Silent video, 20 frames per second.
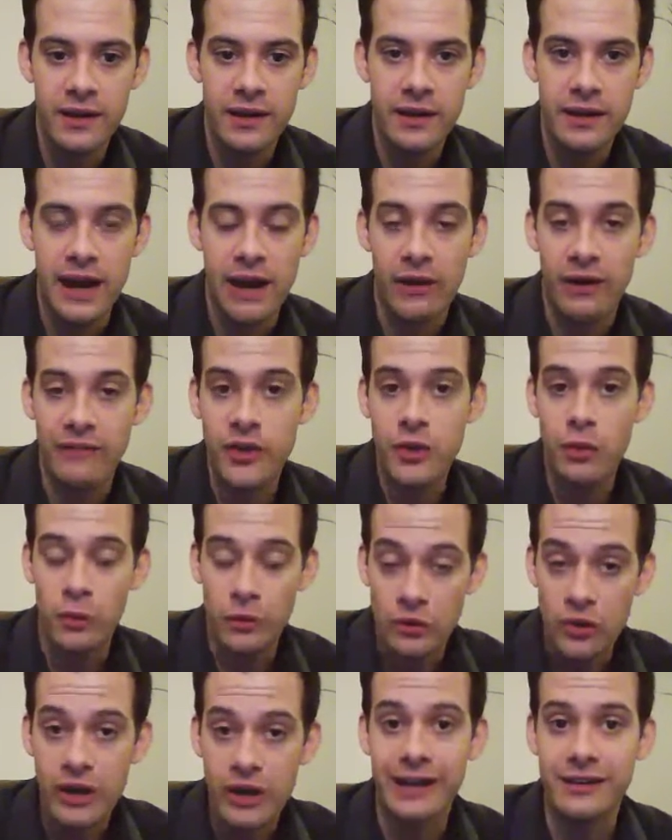now, if you
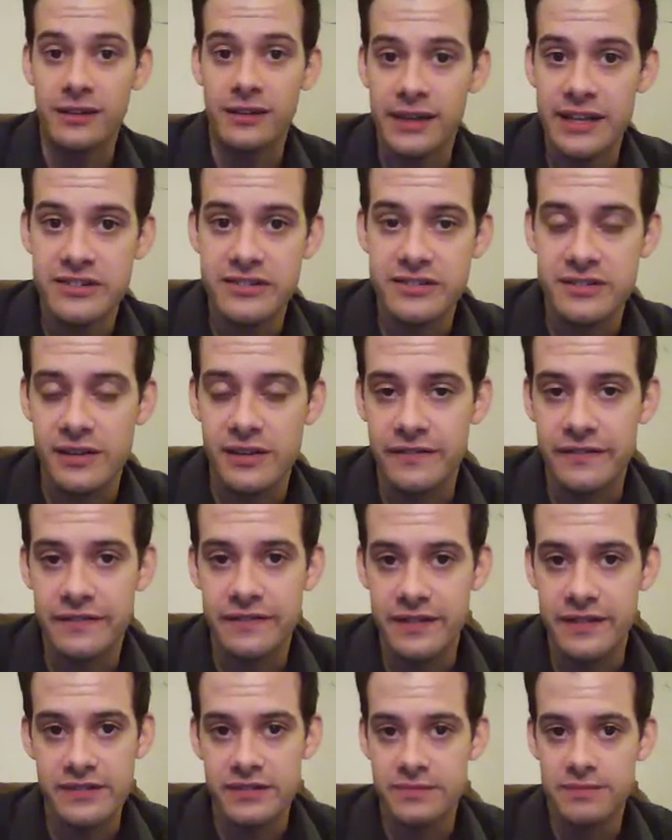look at a list of
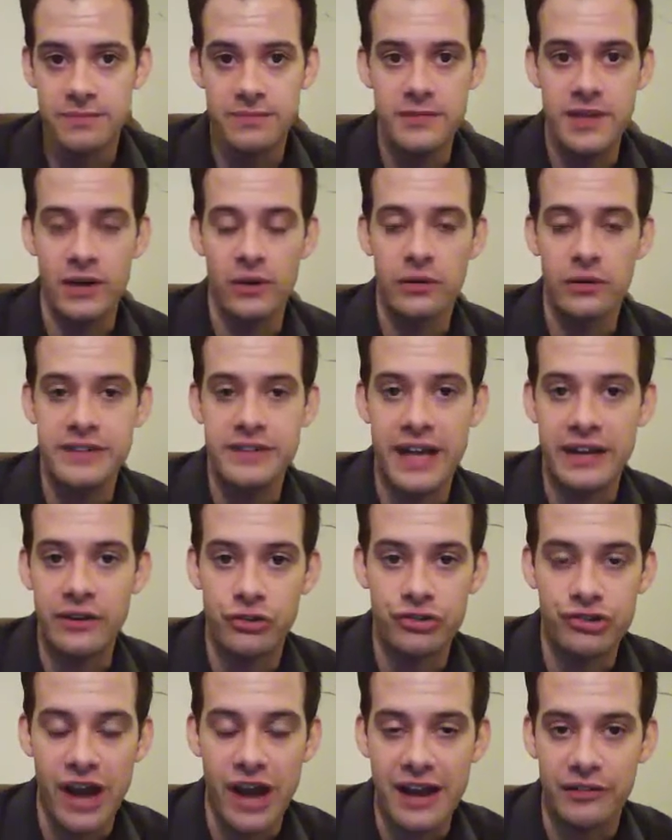this, you know, Daniel
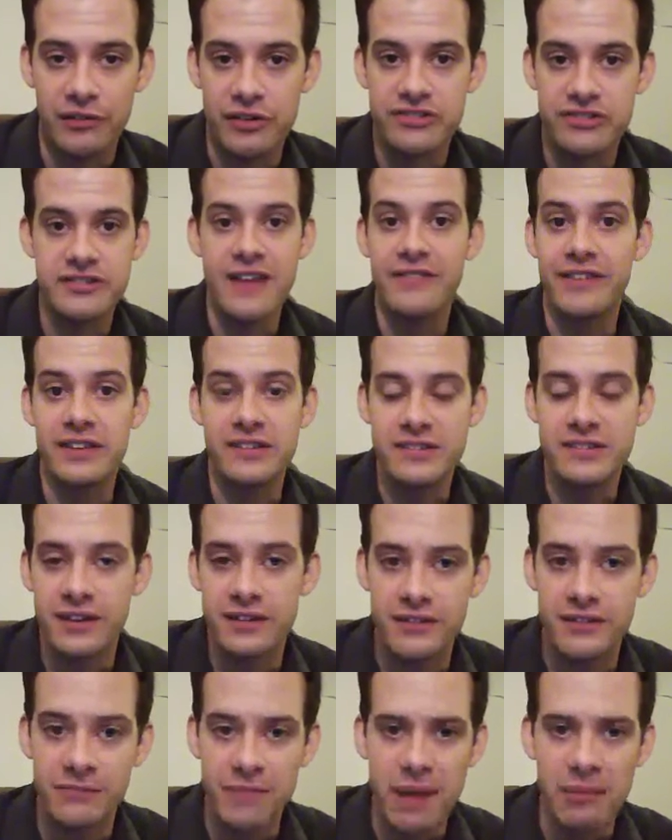Schacter's seven sins
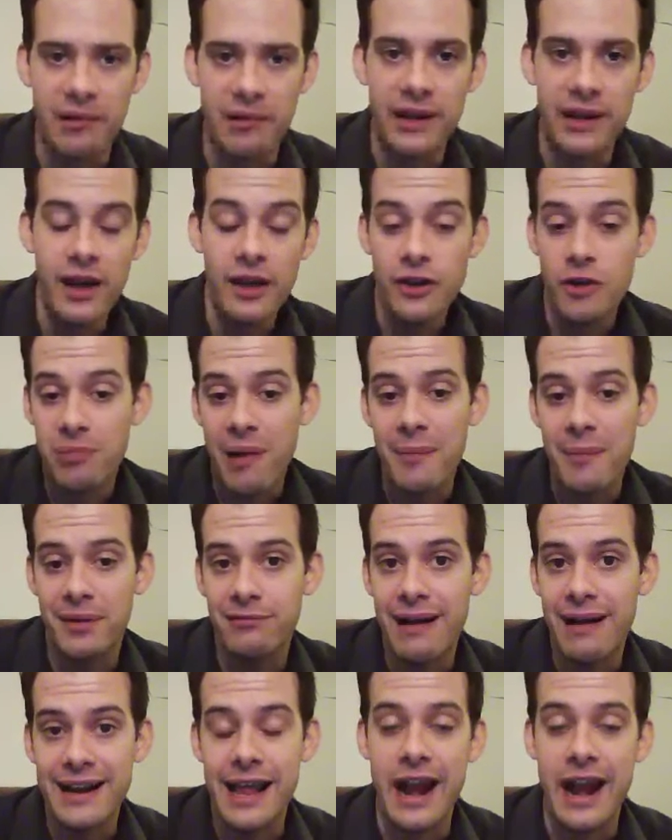of memory, you'll probably
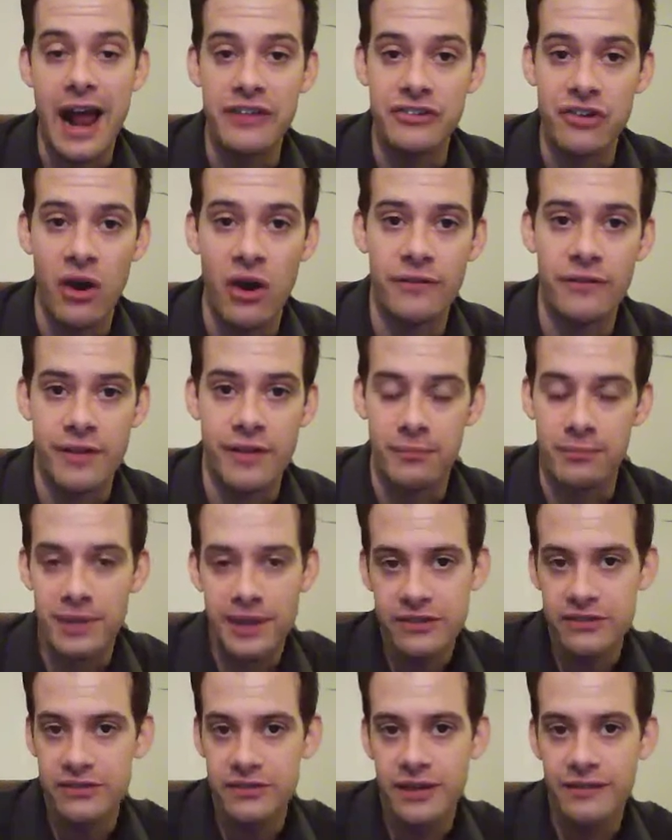recognize all of them
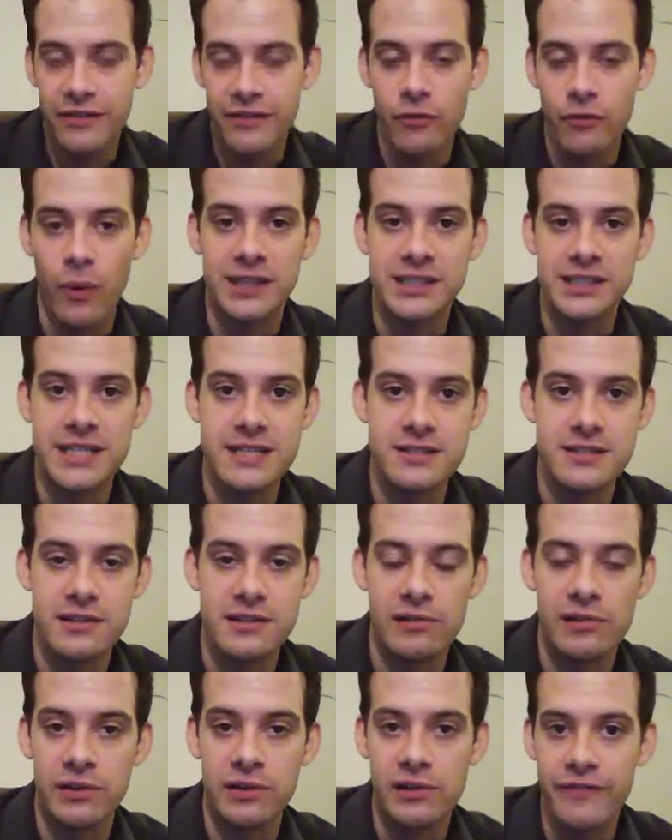because if you've watched these
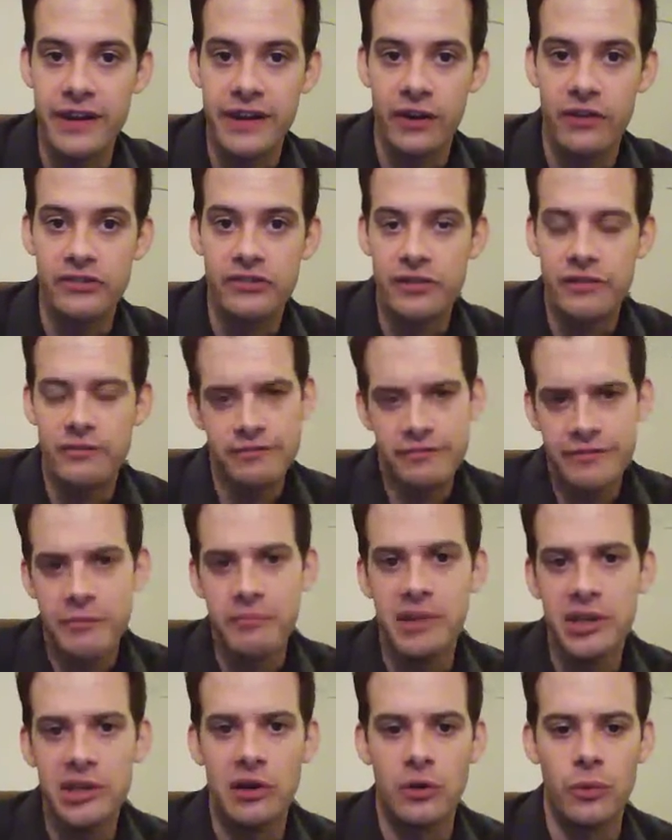earlier videos, you're
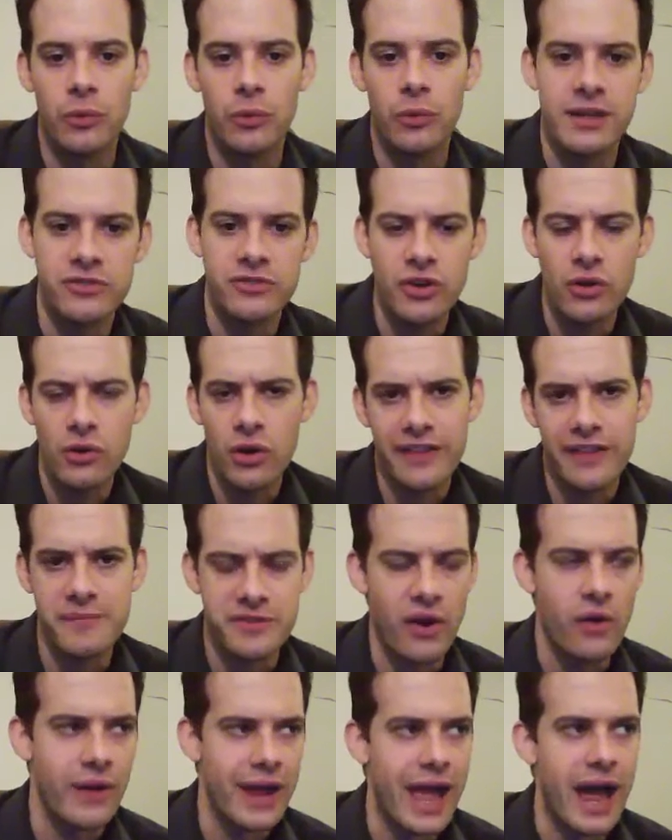familiar with them. So you look at them and say,
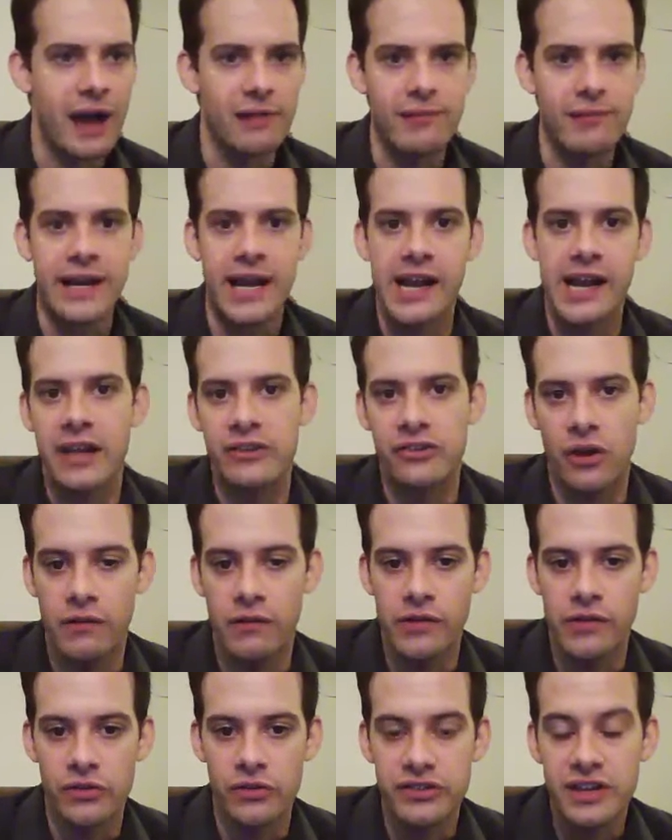oh yeah, I recognize all of
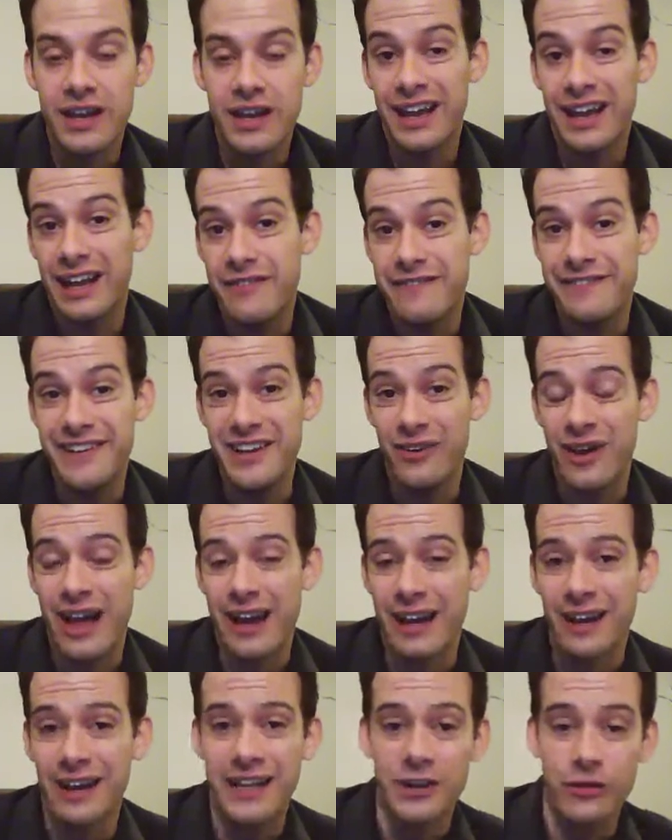those. And you feel kind
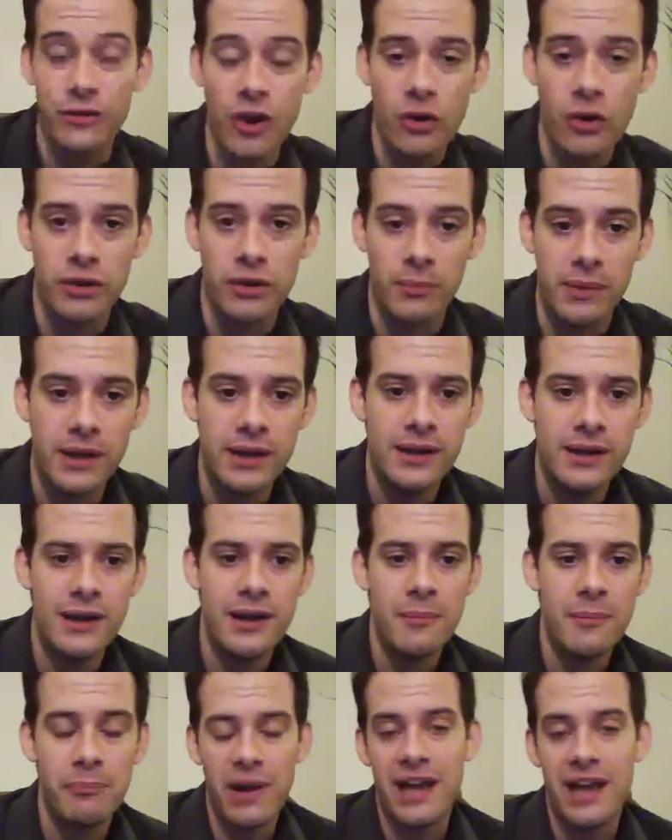of like you know them.
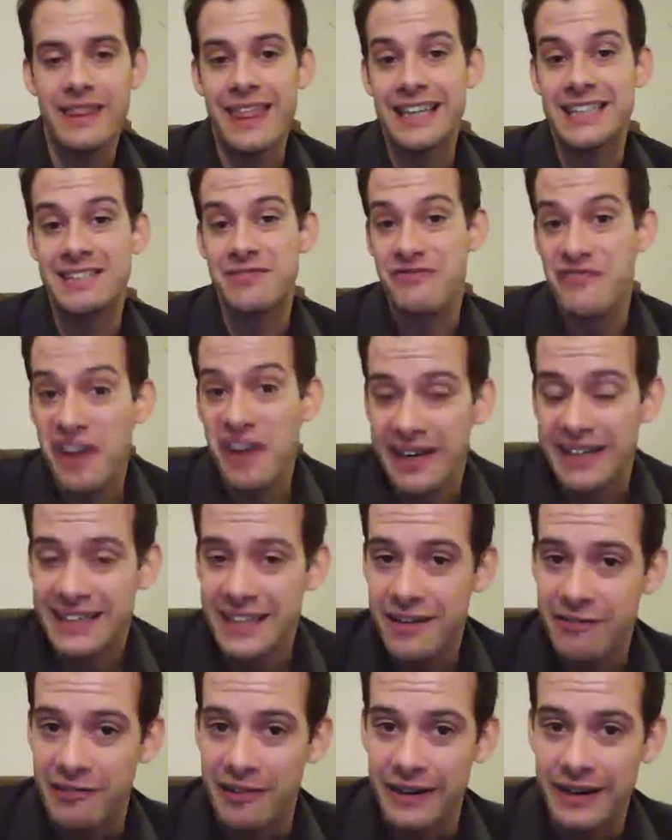But that's very
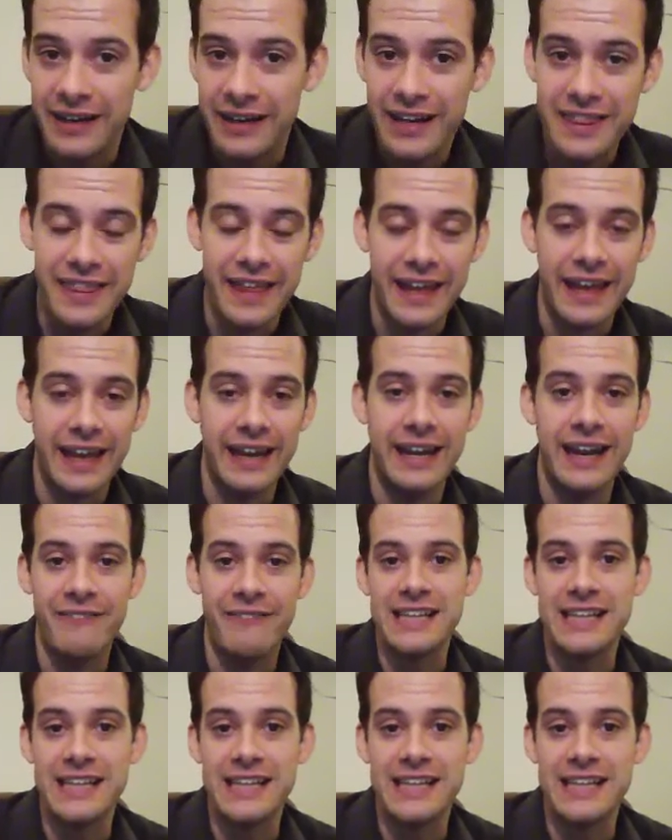different than if I